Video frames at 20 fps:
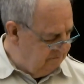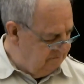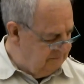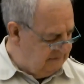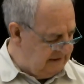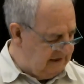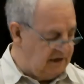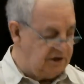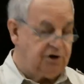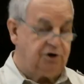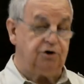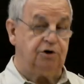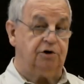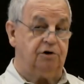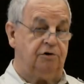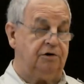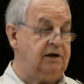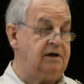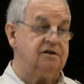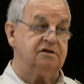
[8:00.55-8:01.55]
He had good
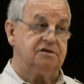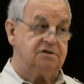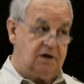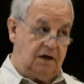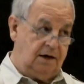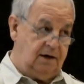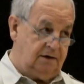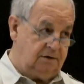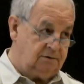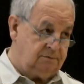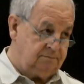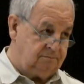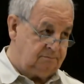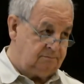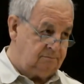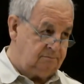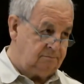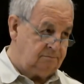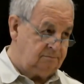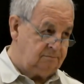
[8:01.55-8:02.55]
on his side.
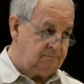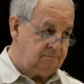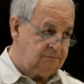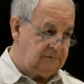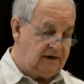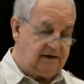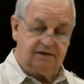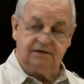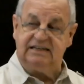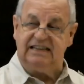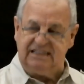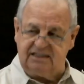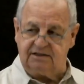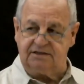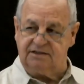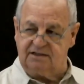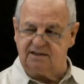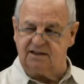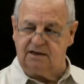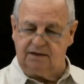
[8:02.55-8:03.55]
He had
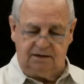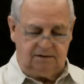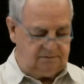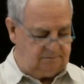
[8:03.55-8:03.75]
decency.